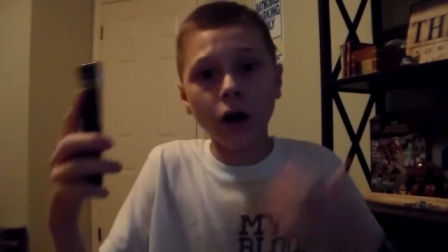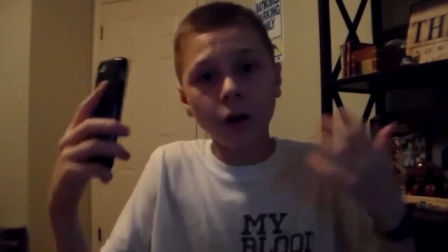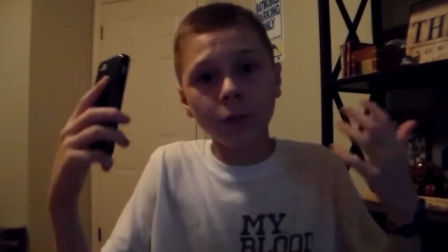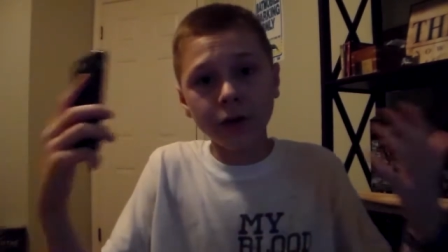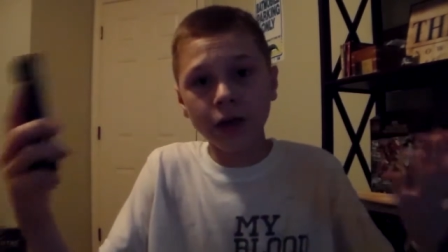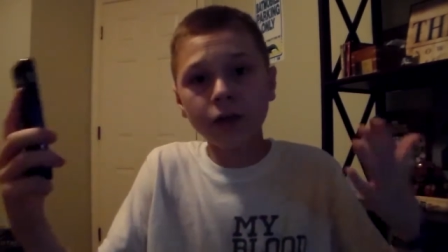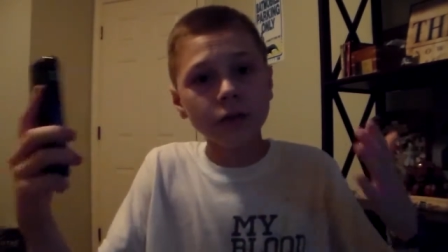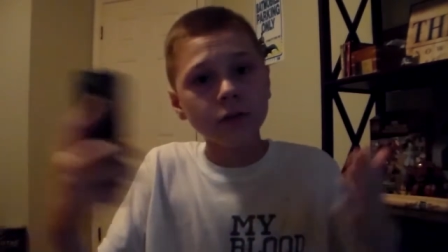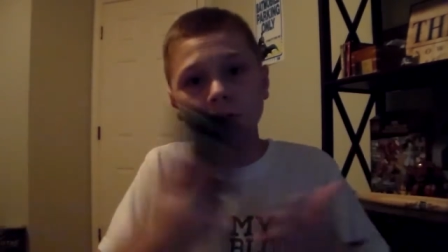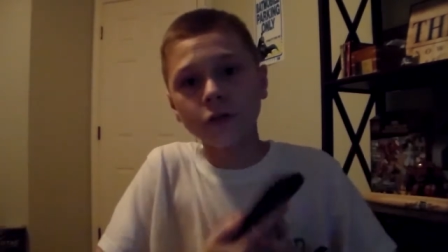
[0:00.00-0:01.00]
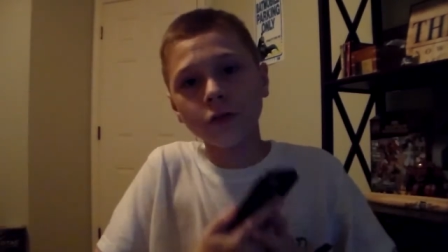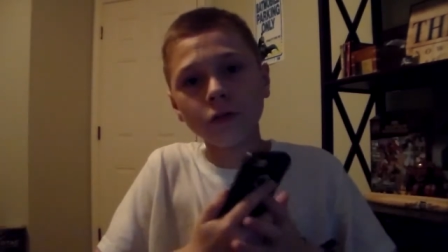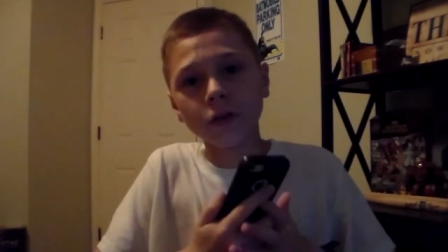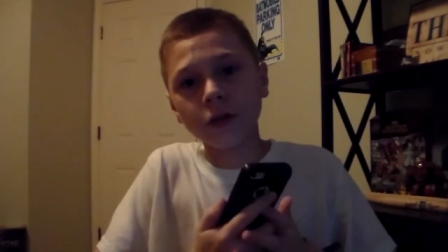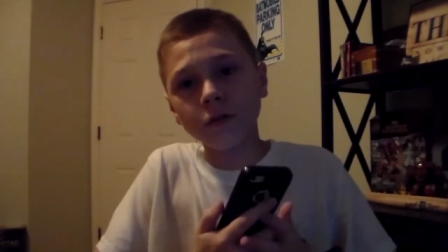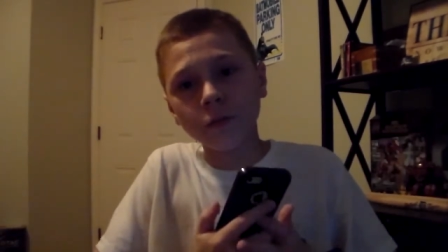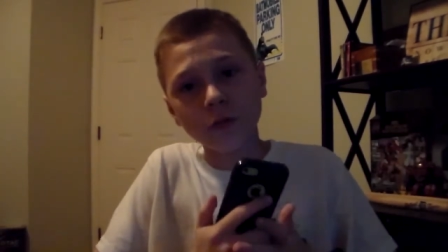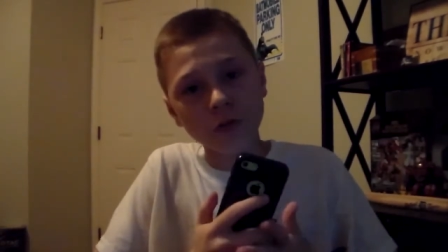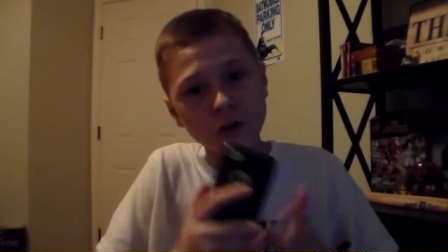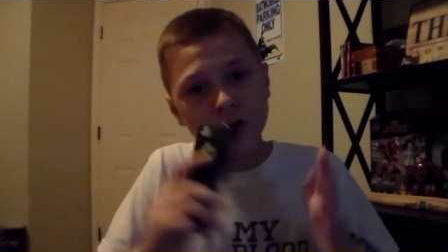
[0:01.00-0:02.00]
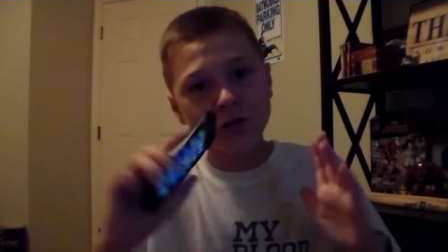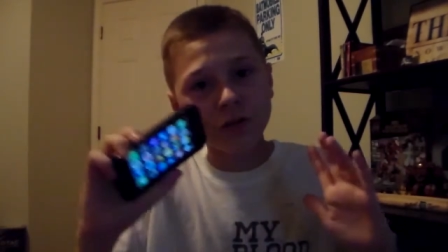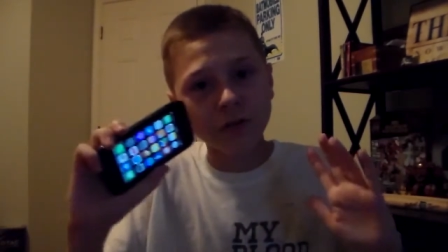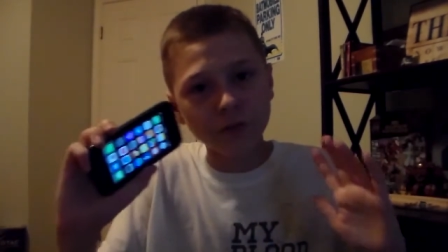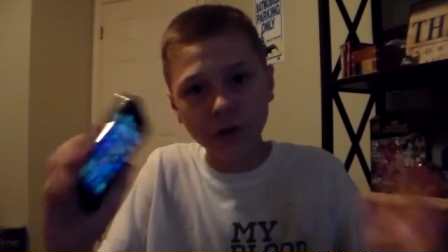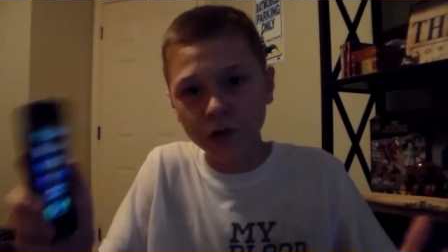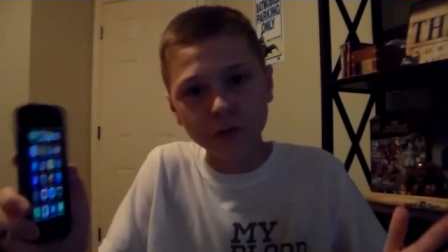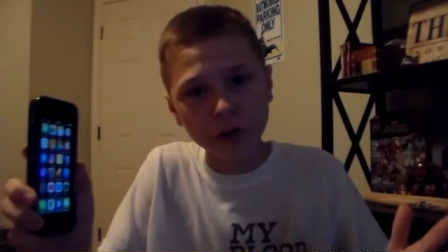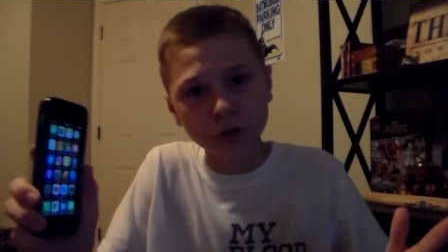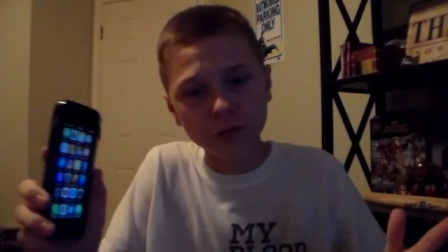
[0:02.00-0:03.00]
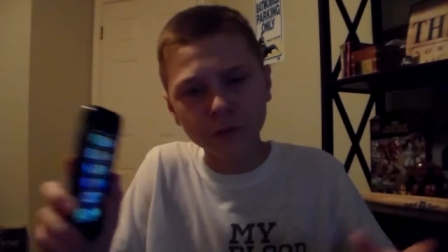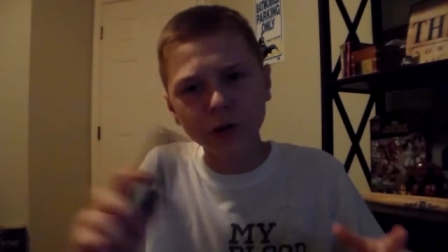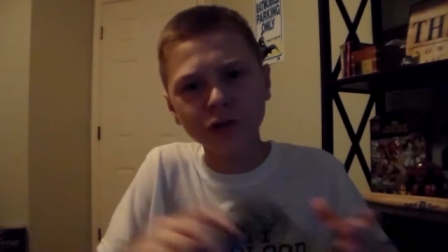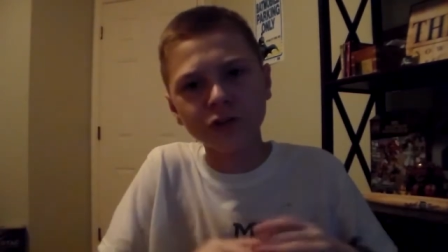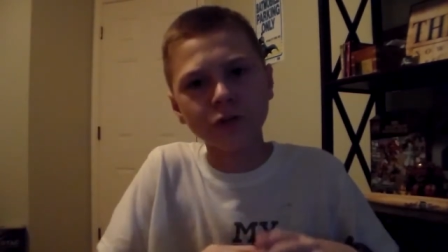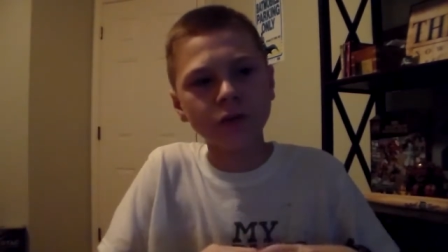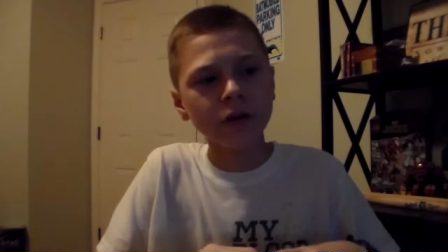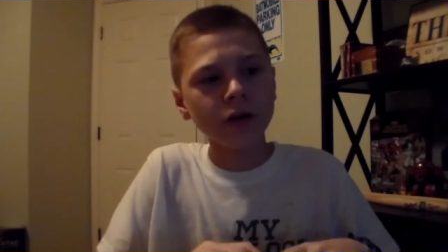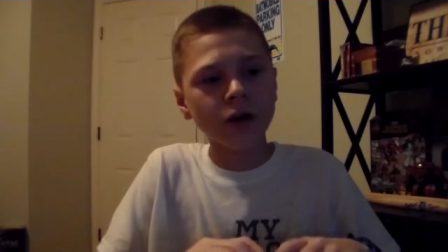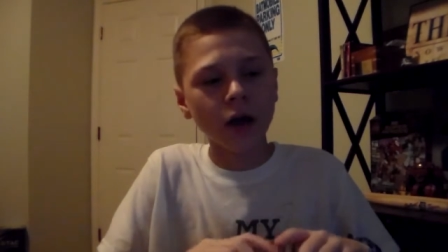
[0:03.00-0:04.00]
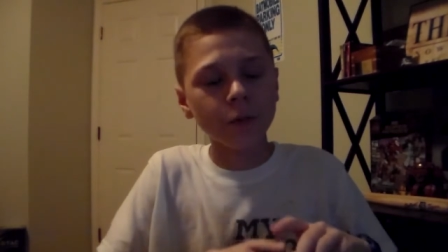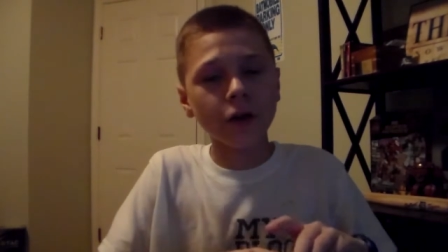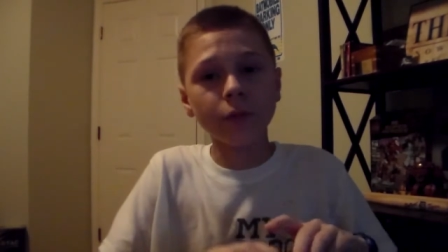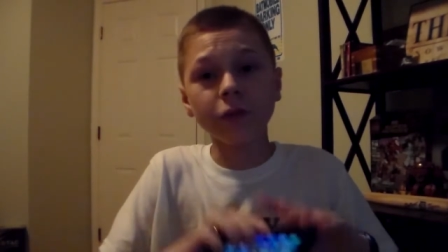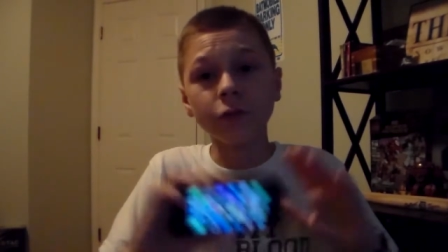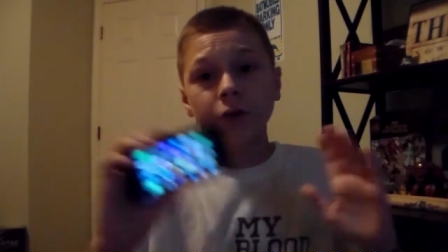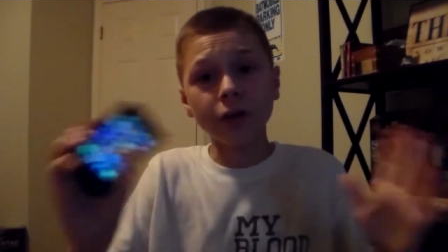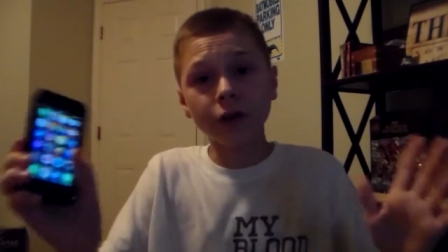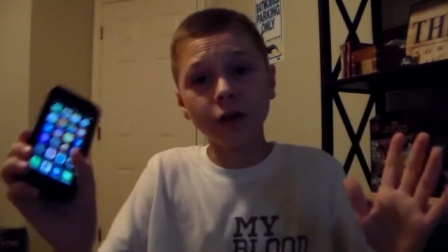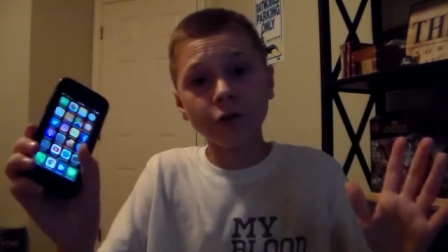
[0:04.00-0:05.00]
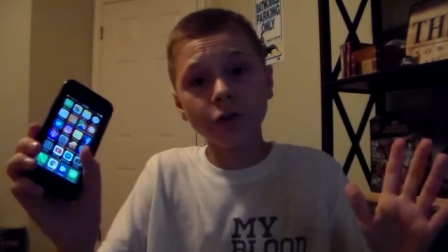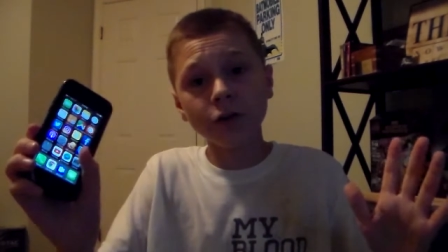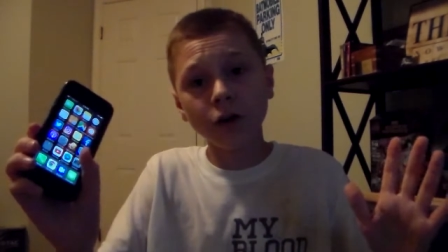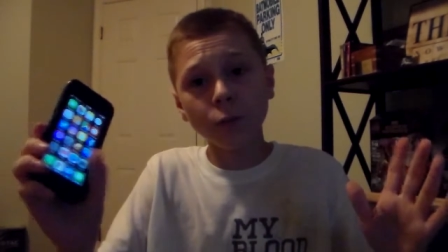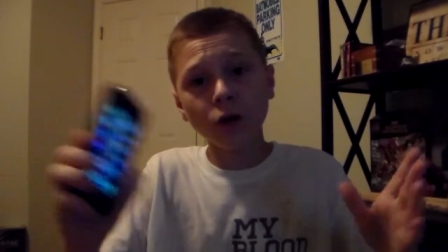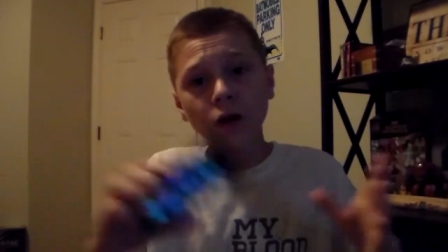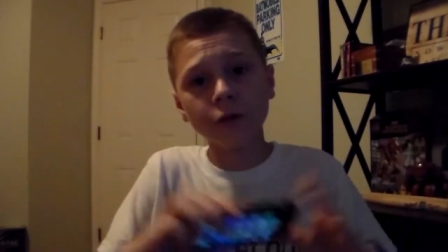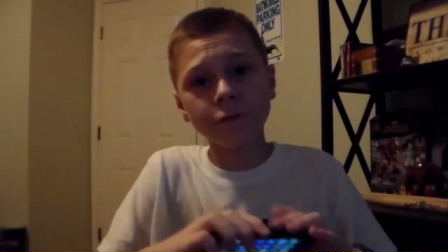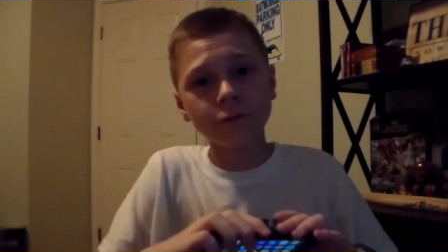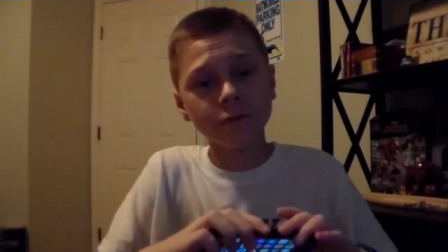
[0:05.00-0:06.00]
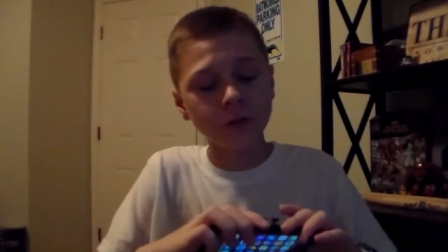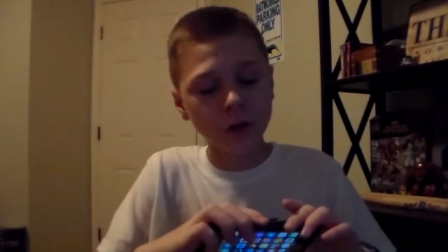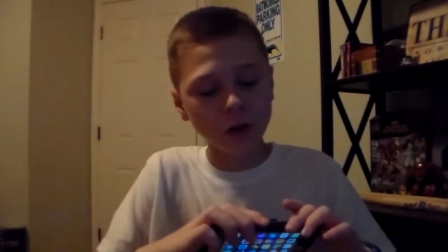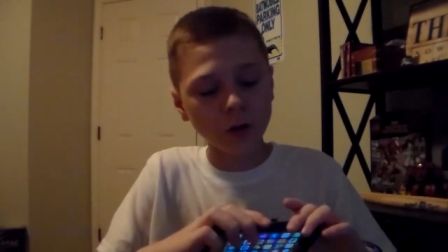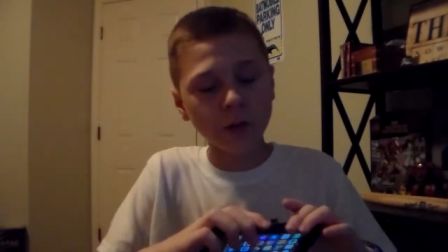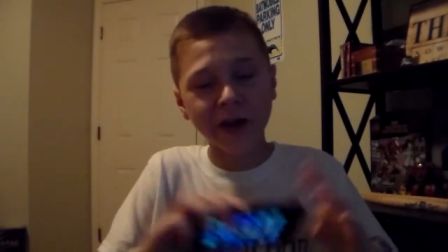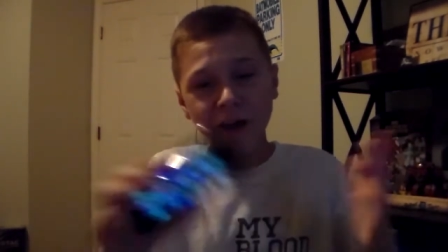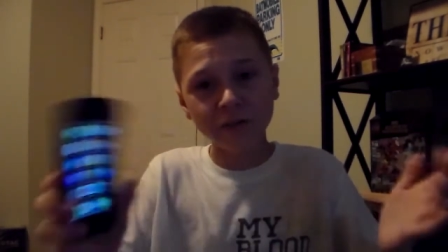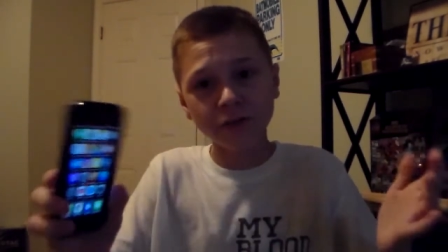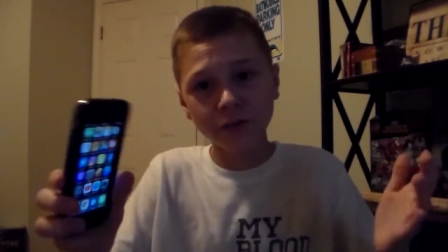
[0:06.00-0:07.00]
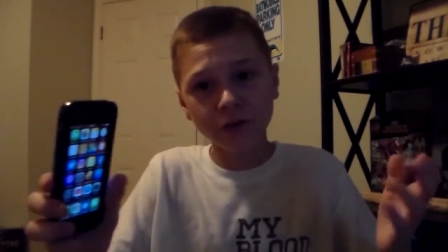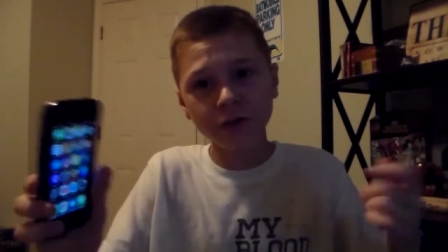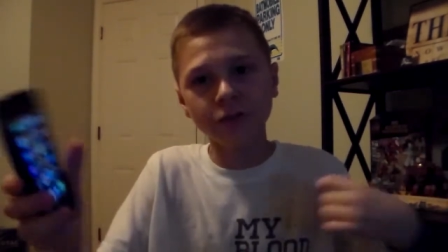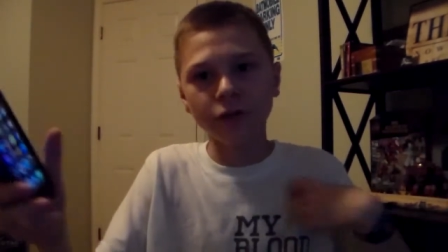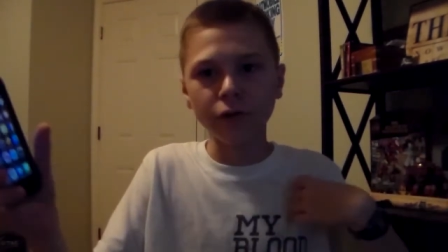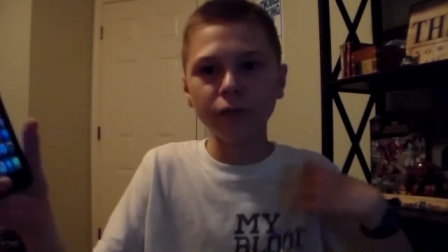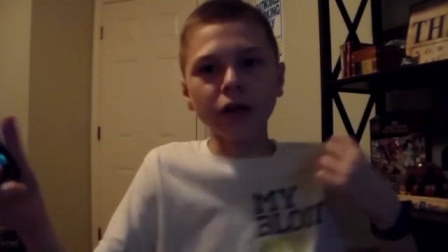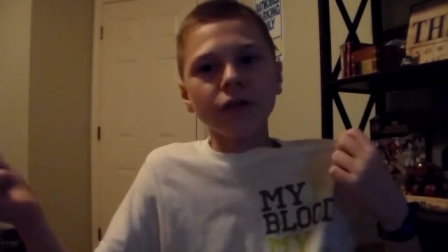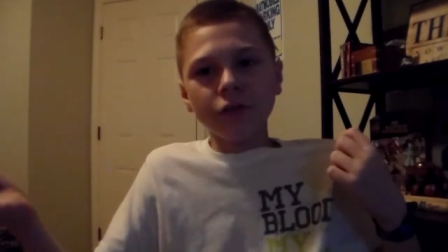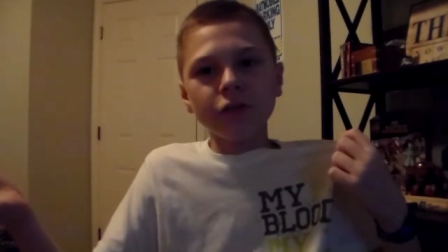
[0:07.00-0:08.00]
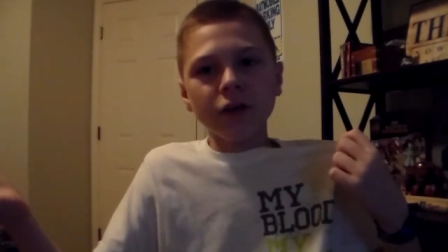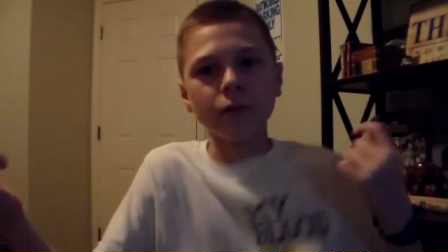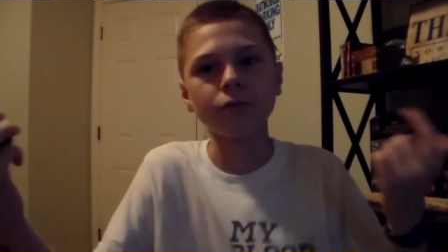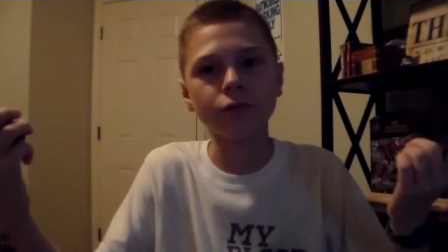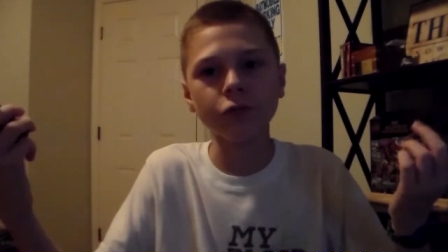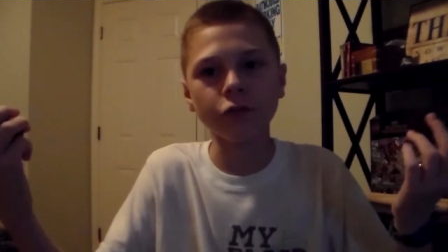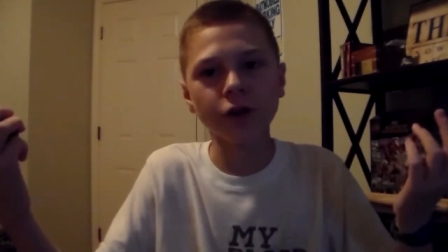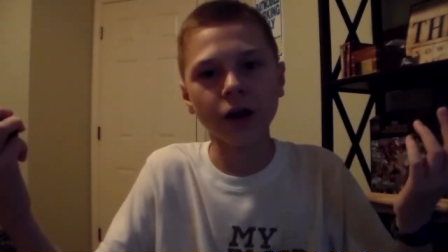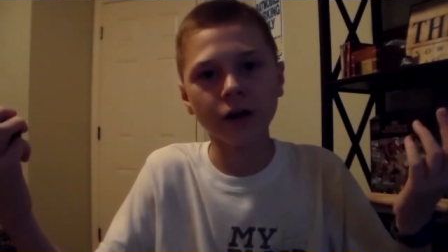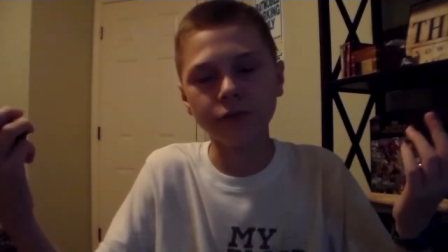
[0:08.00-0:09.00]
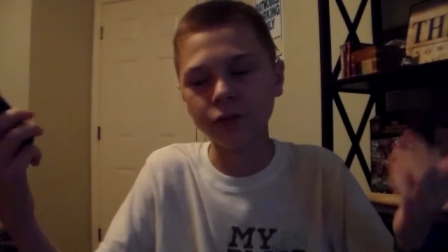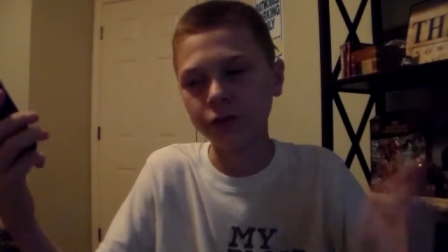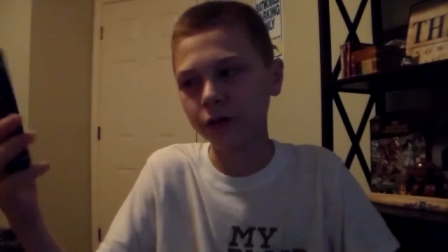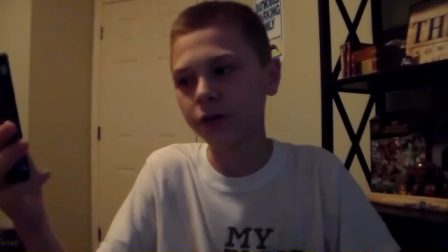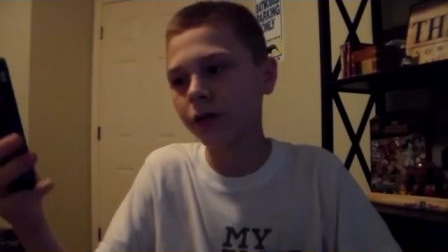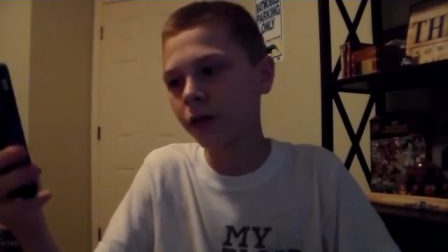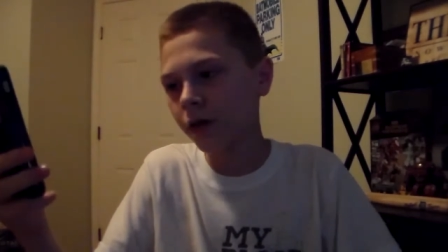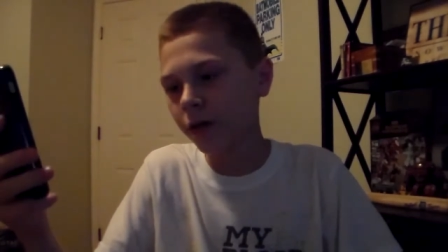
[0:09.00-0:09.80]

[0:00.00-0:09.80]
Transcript: um, again, so you can leave some suggestions of other videos want me to do. I'm going to be doing another um, uh, video after this, so I'll have the same shirt on and everything,